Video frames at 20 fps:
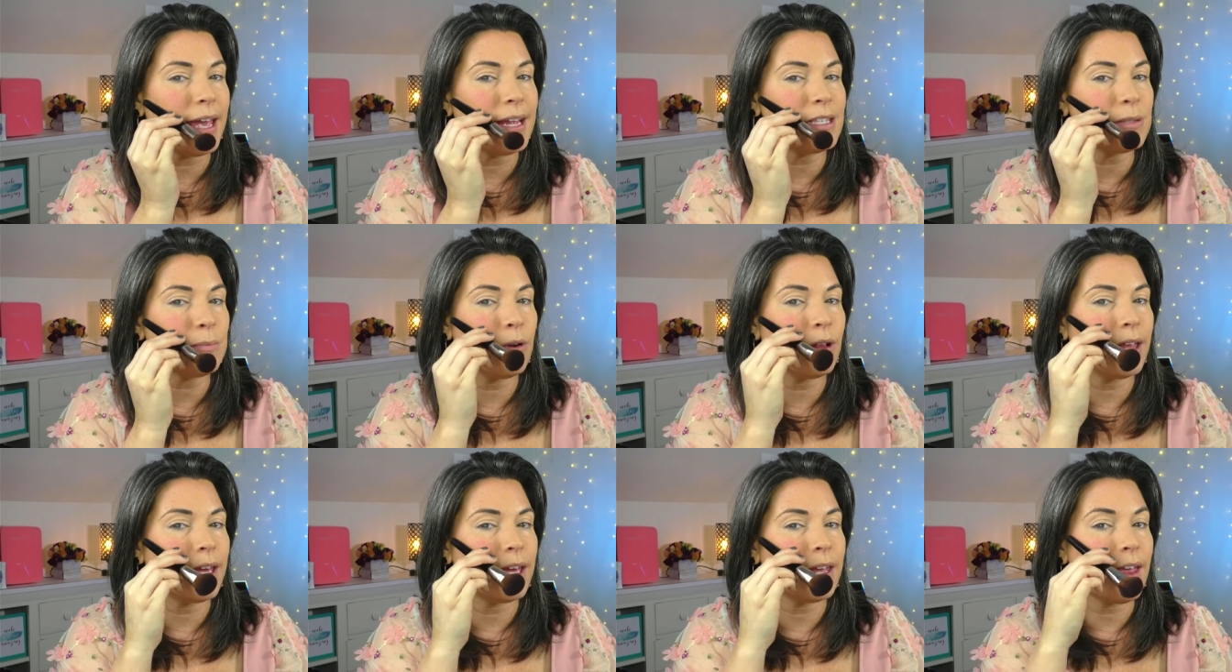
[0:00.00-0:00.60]
It's
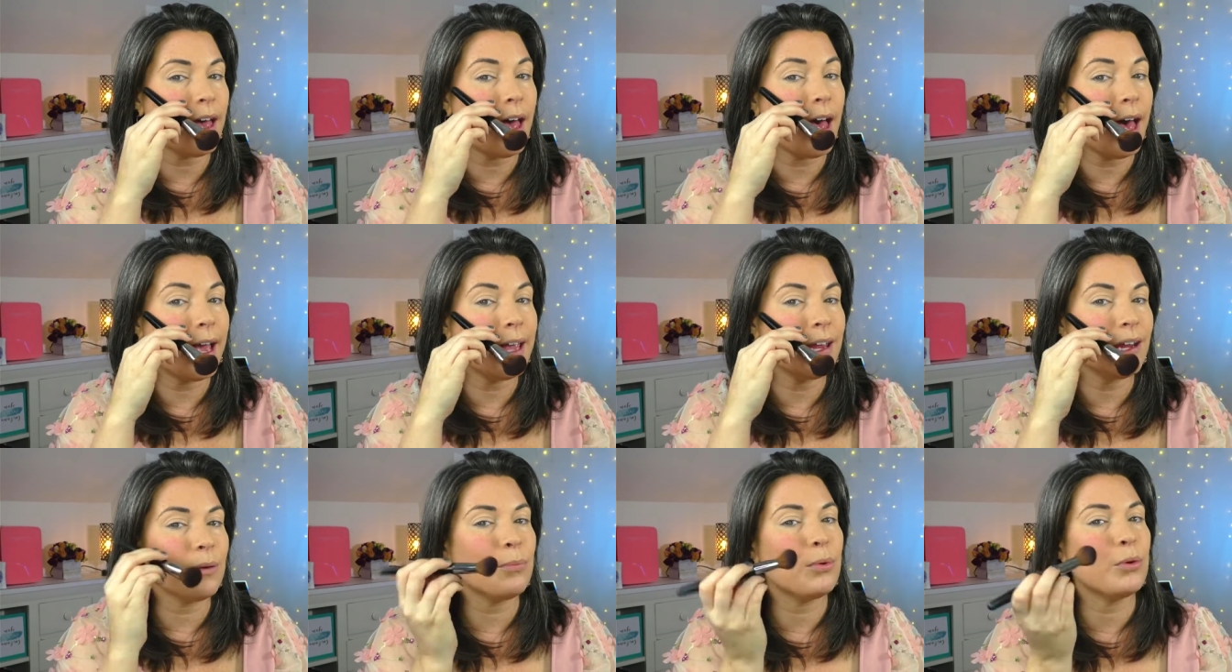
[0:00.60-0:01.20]
more like in the
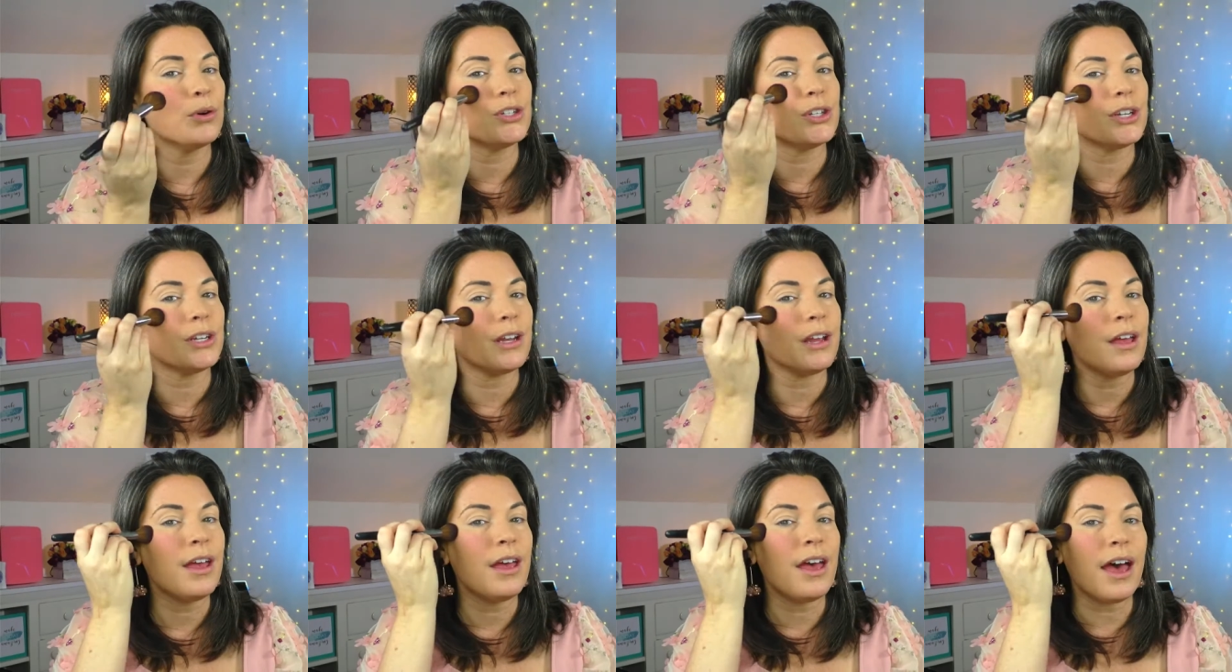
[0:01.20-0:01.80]
higher
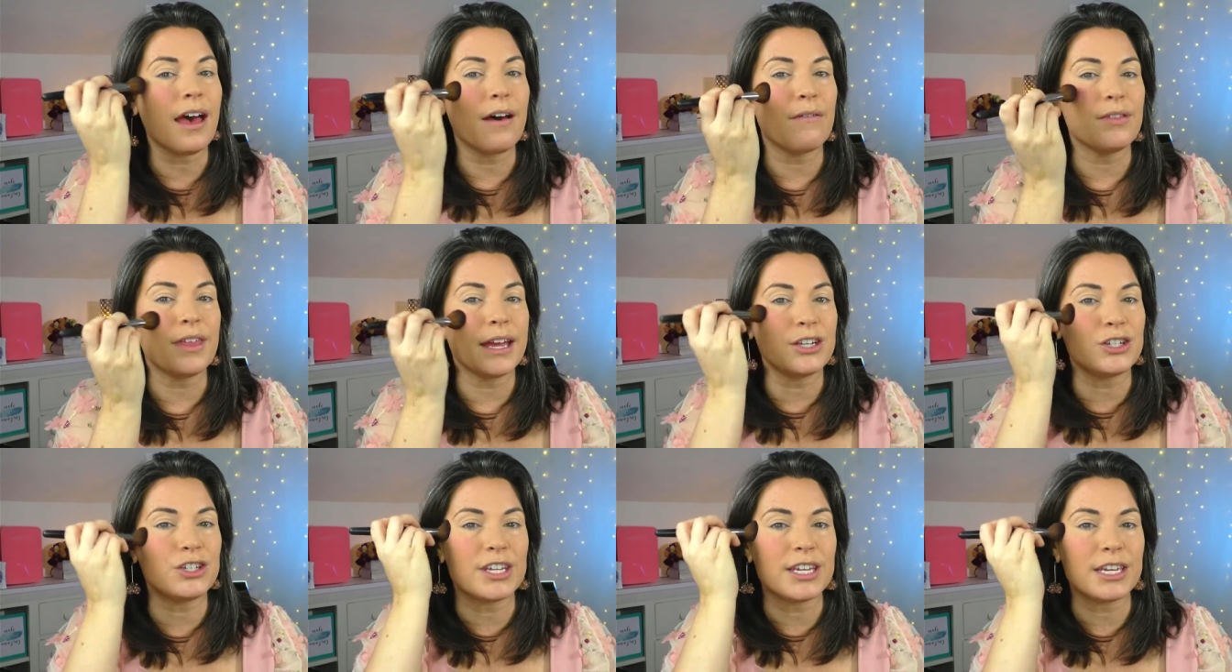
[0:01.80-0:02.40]
portion of
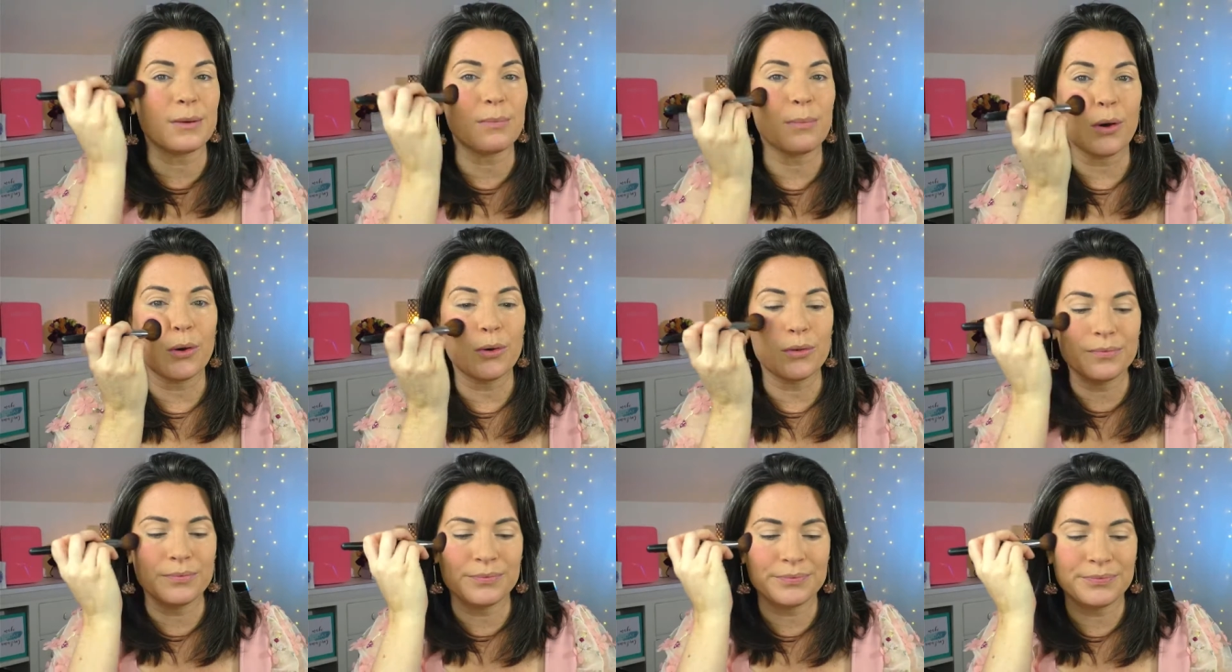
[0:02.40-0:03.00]
that
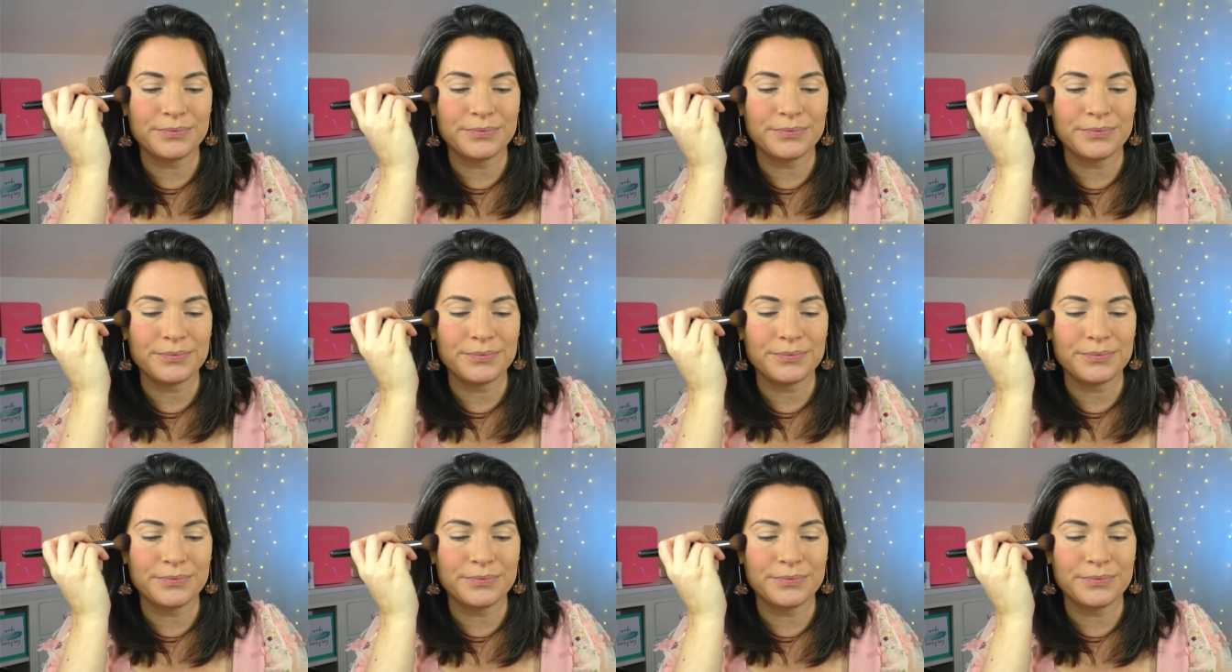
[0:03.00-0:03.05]
cheekbone.